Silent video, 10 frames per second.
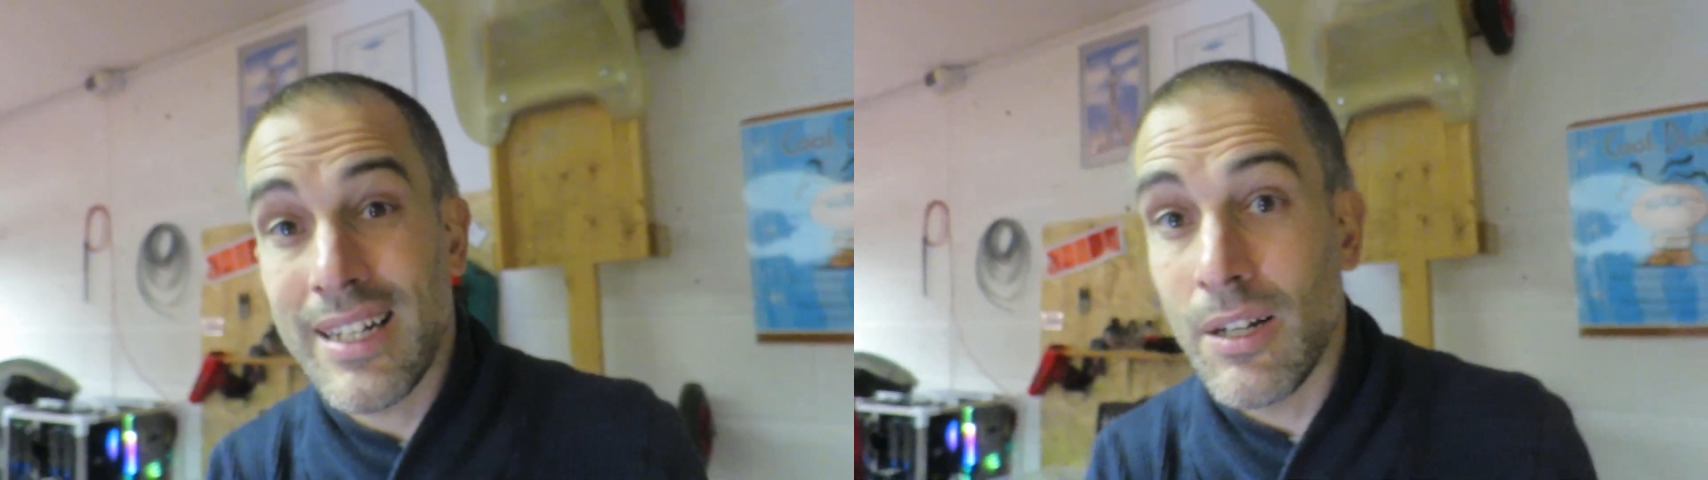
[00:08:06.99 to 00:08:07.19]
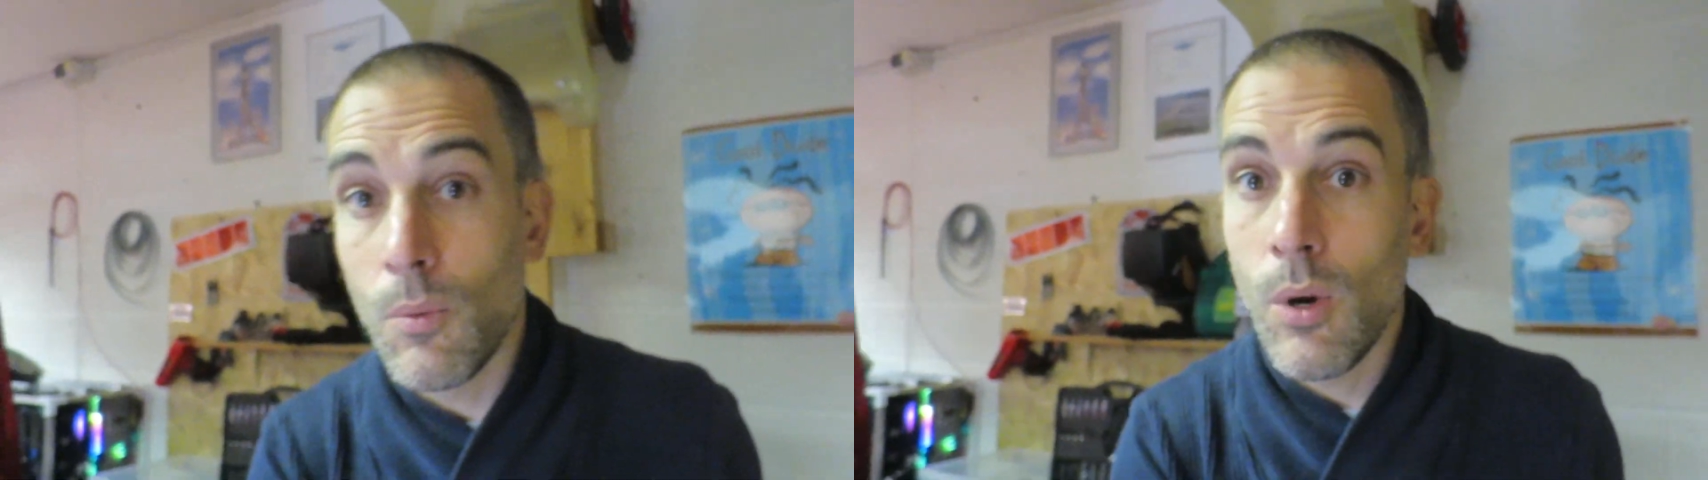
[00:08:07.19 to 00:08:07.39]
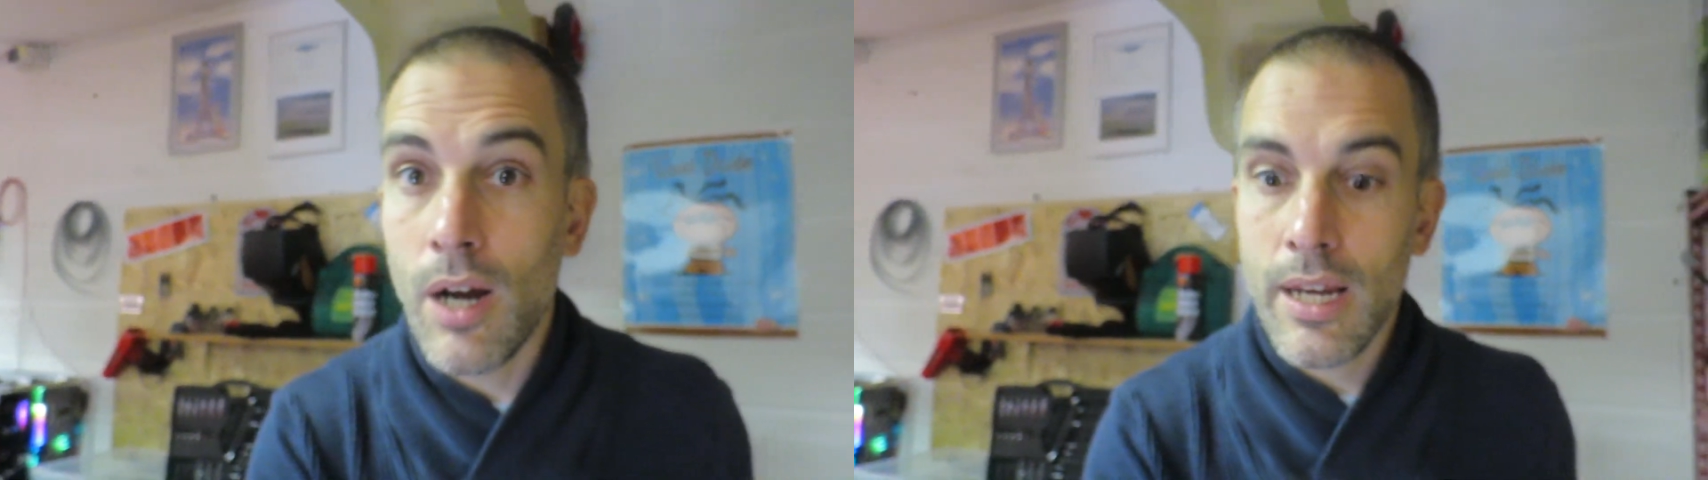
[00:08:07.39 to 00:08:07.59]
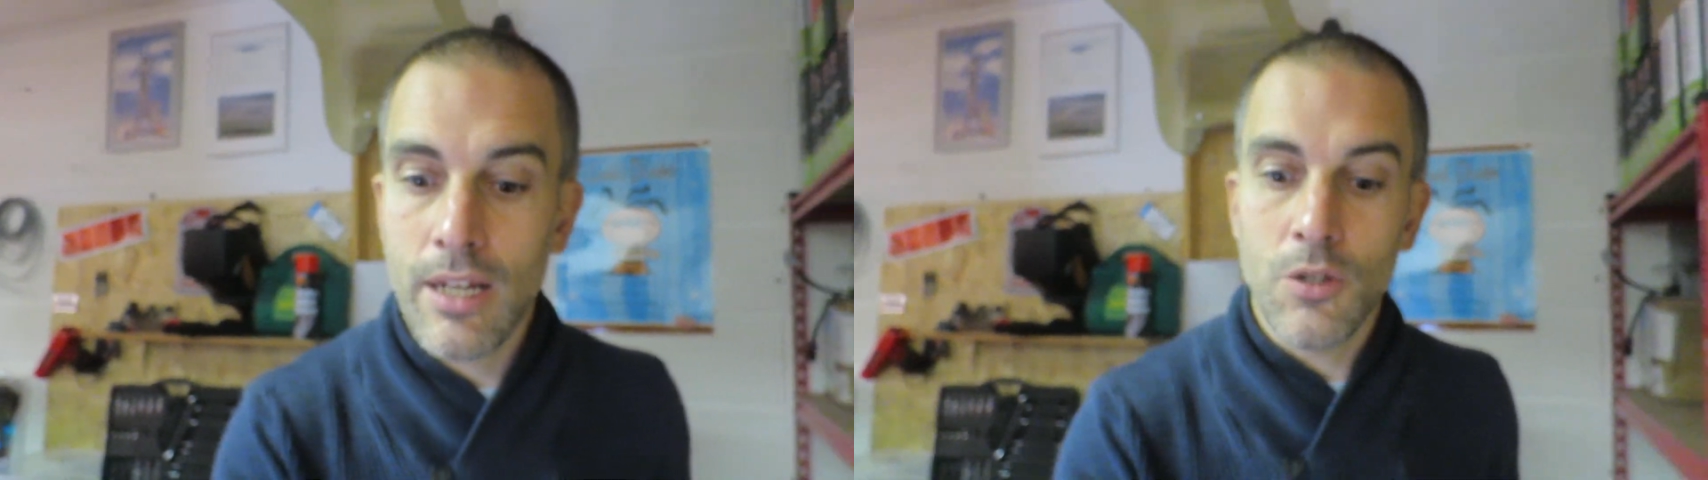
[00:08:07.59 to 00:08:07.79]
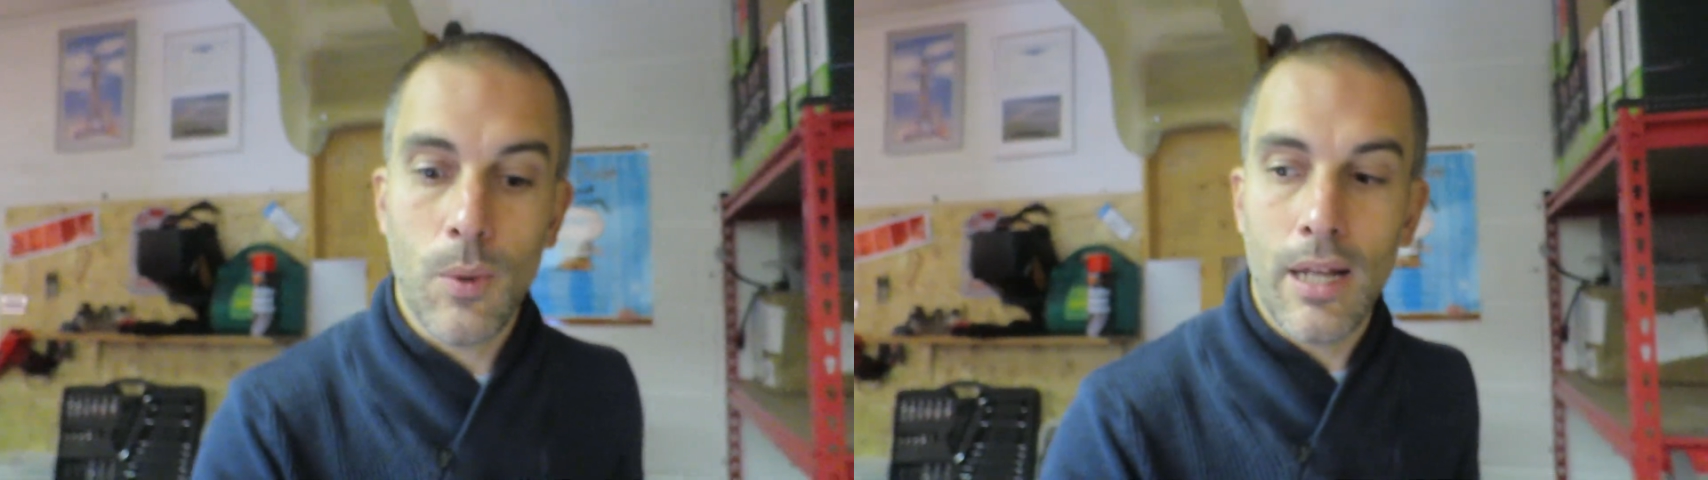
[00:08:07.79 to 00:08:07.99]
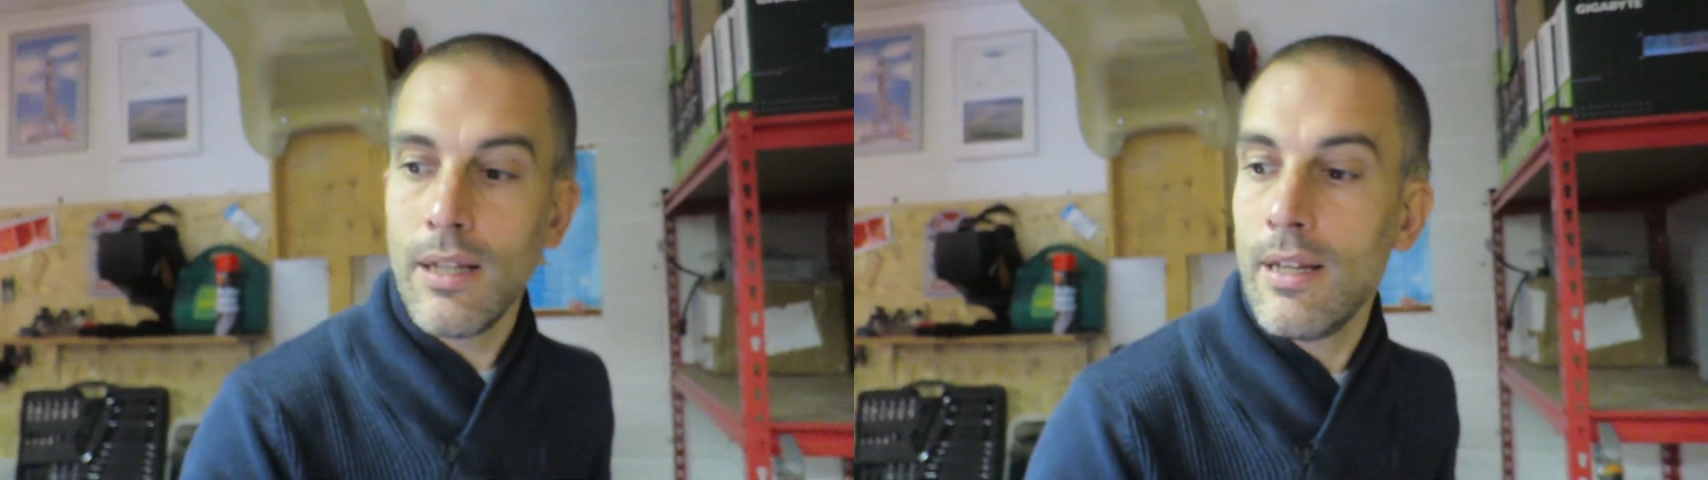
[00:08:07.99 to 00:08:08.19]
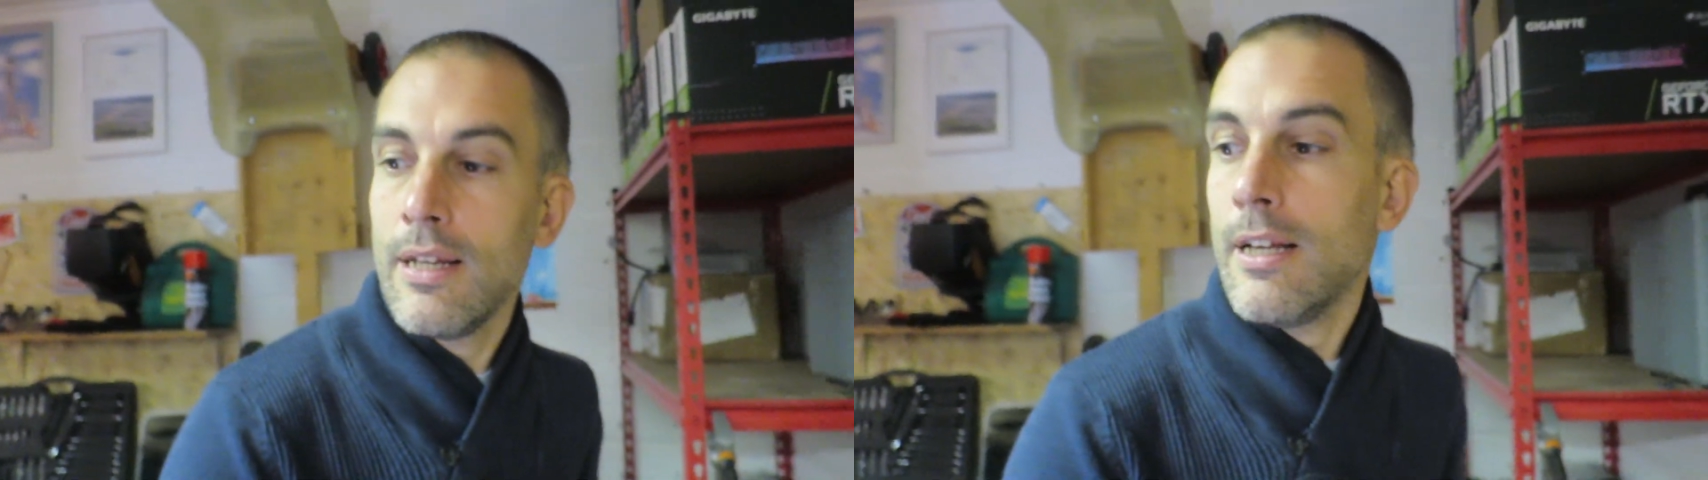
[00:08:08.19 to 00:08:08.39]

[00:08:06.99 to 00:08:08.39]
in and working as well.